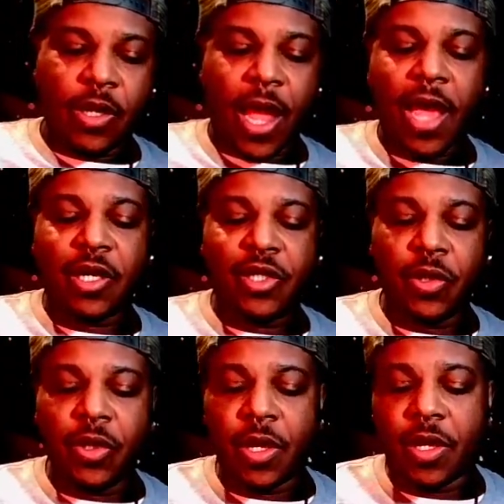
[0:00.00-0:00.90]
Your
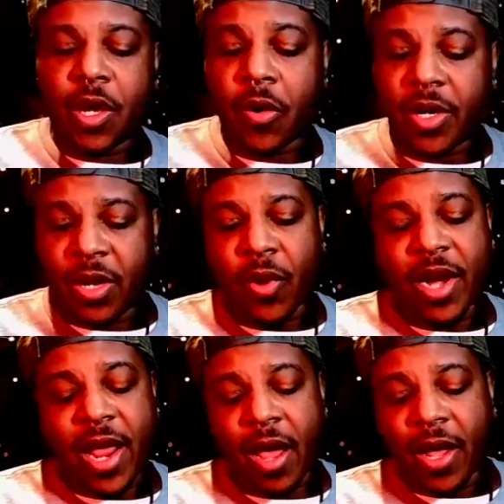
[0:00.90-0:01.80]
attitude currently
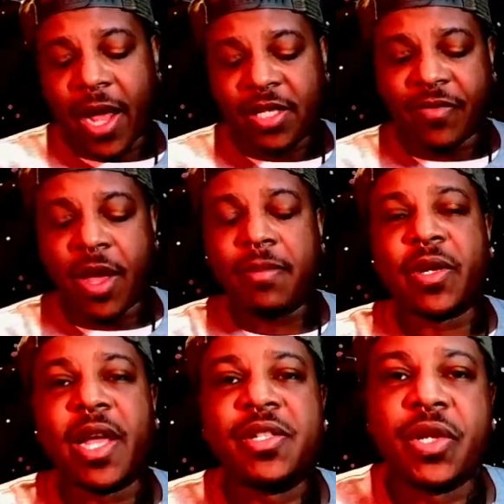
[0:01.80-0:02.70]
right now, Ace of
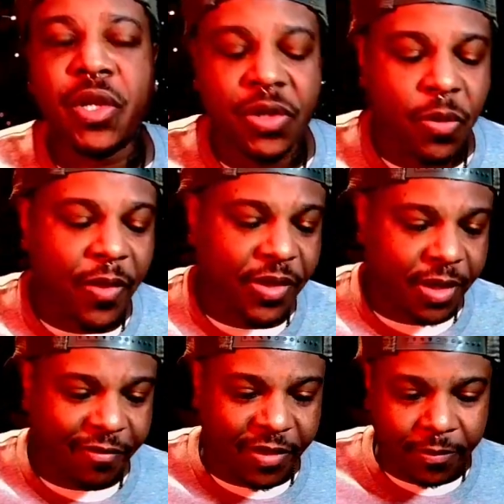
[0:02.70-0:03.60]
Cups. Okay, so you do want
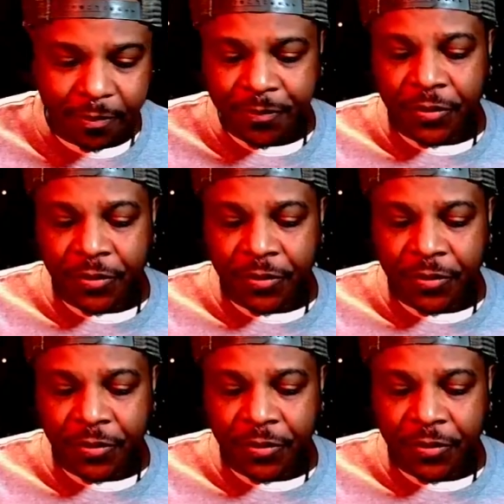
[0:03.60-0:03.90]
this offer.